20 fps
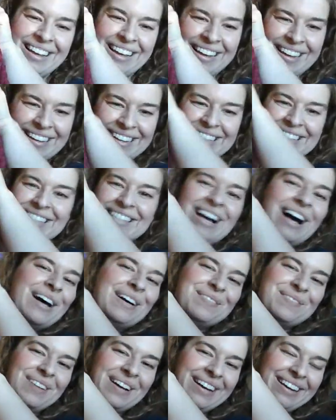It is
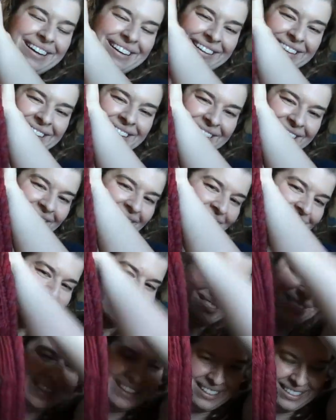not mine. I
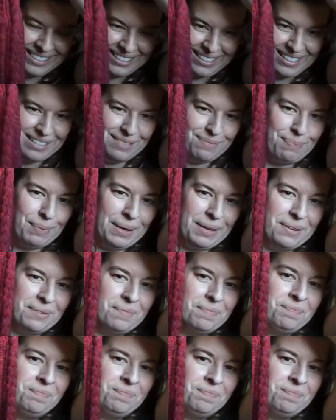do not get to keep it,